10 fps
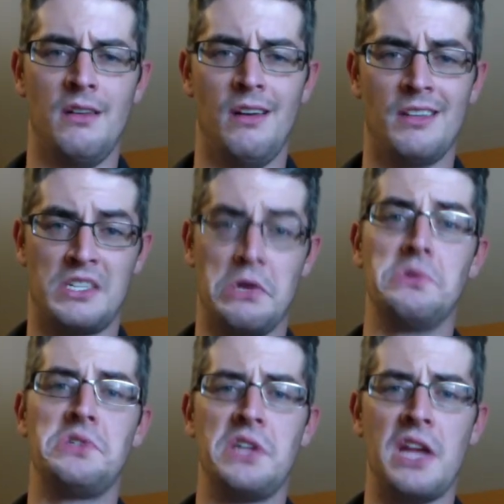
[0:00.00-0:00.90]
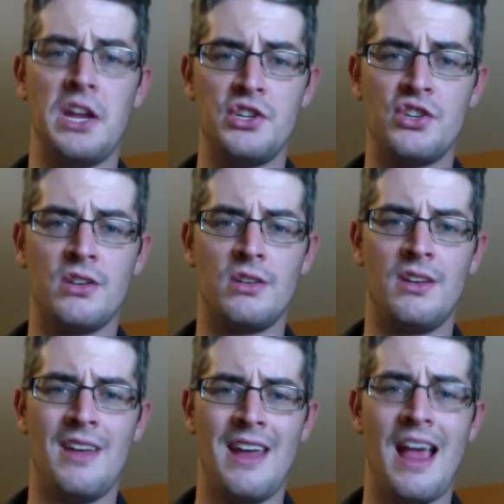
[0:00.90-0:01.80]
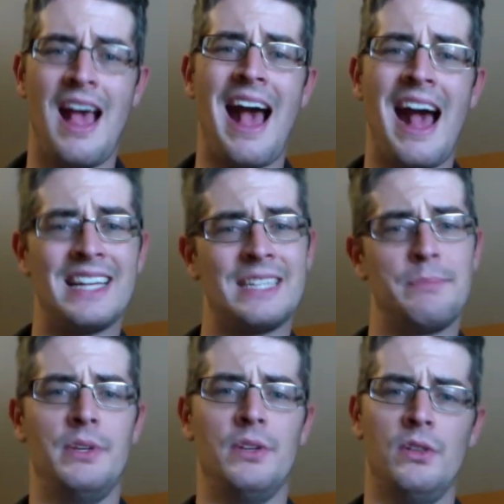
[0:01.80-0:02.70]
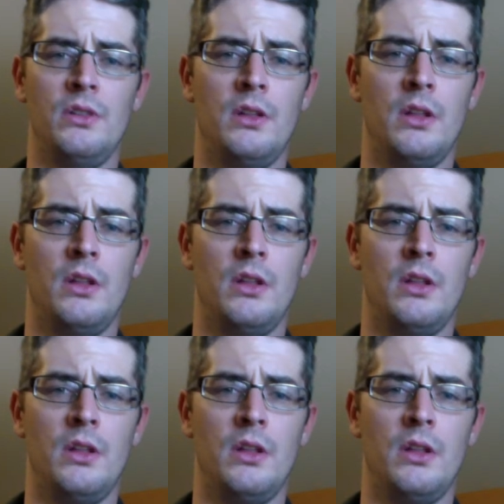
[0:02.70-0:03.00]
Association Hospital.